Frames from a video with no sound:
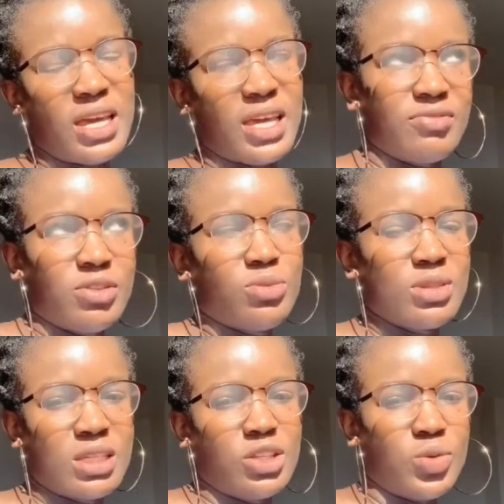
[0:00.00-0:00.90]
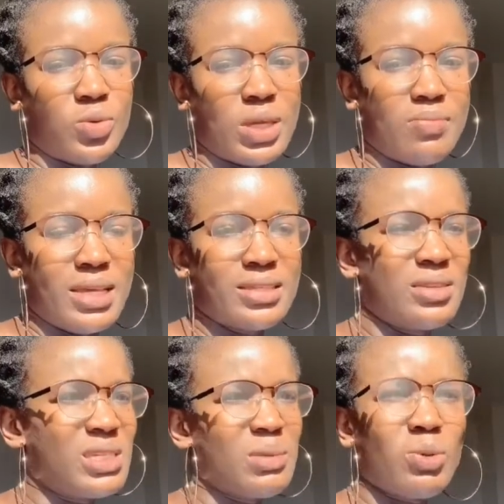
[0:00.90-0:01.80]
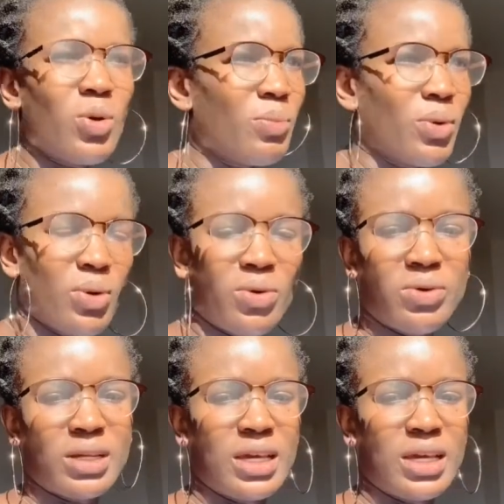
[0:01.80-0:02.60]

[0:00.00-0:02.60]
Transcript: if they don't say no, it makes them cheap. Come on.